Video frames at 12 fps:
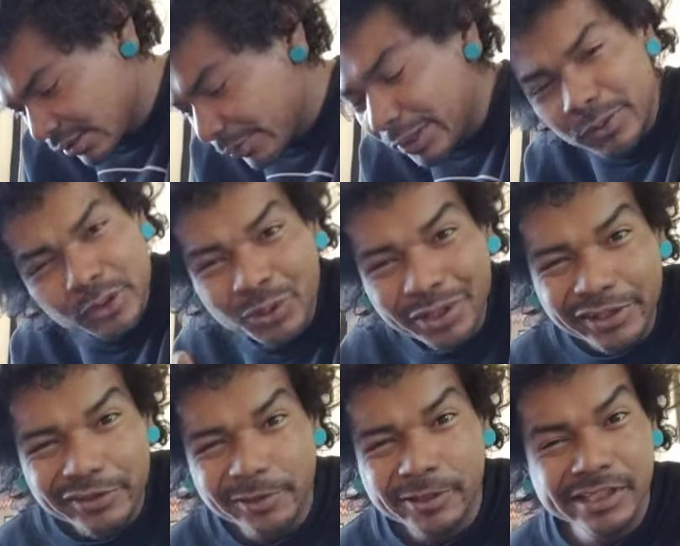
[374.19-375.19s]
Maybe 20
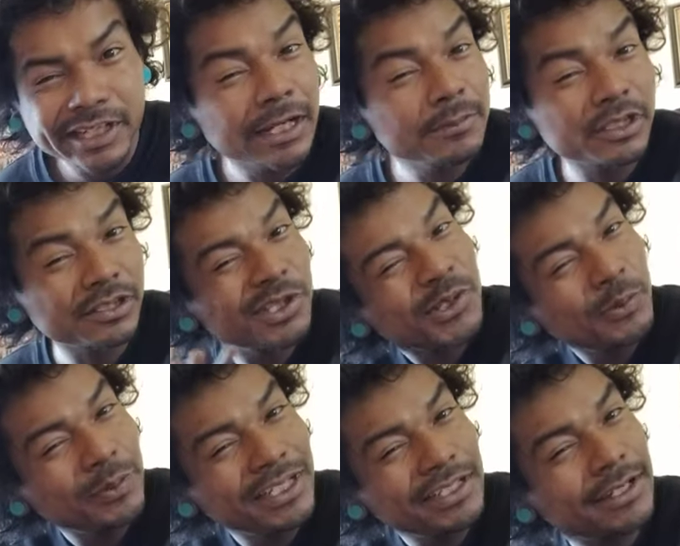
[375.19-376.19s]
or 30 times is too
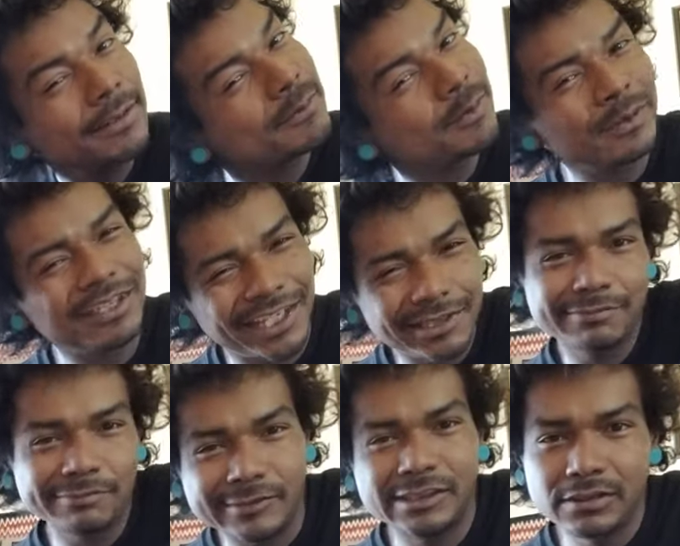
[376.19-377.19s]
many times, maybe like
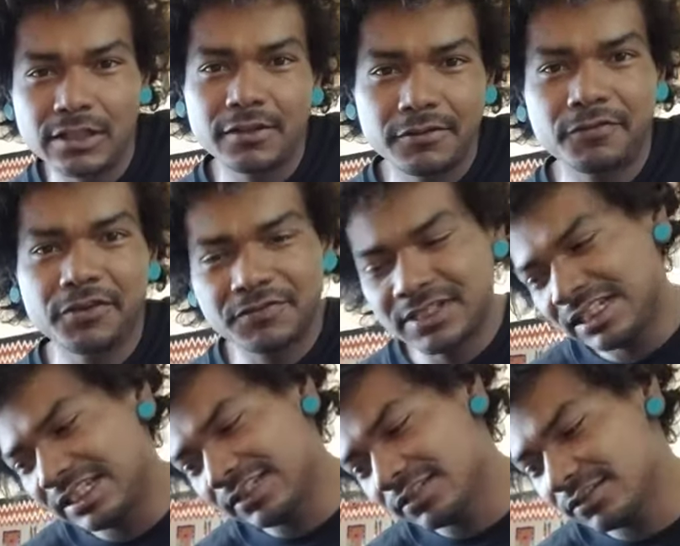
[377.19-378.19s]

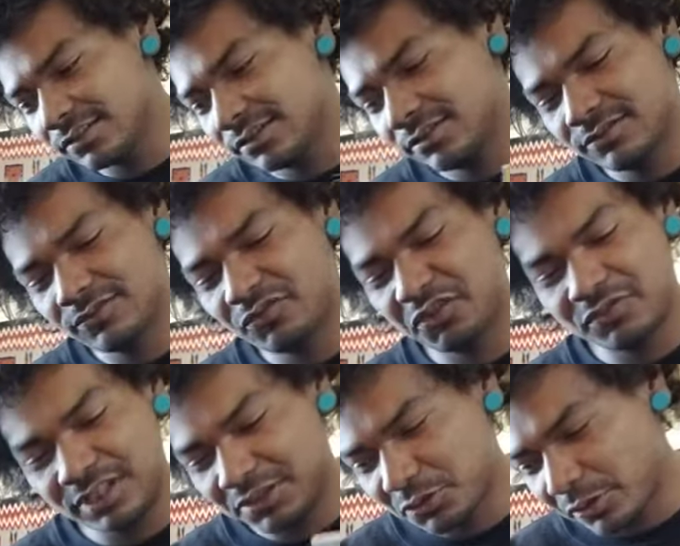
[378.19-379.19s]
15,
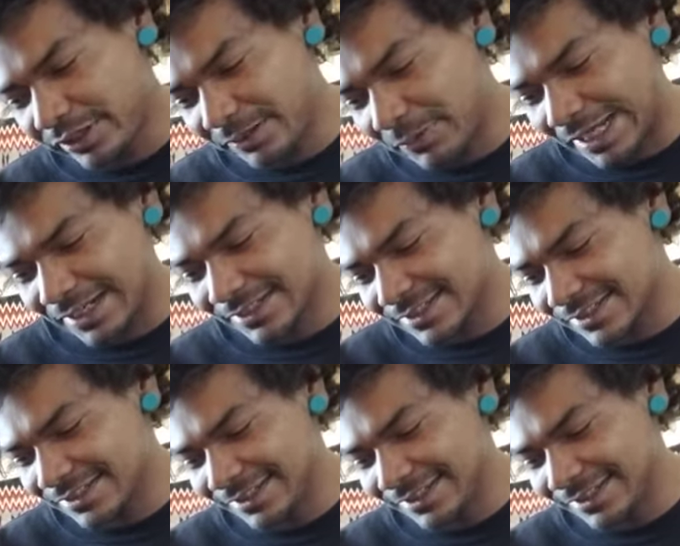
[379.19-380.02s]
15, 20 max.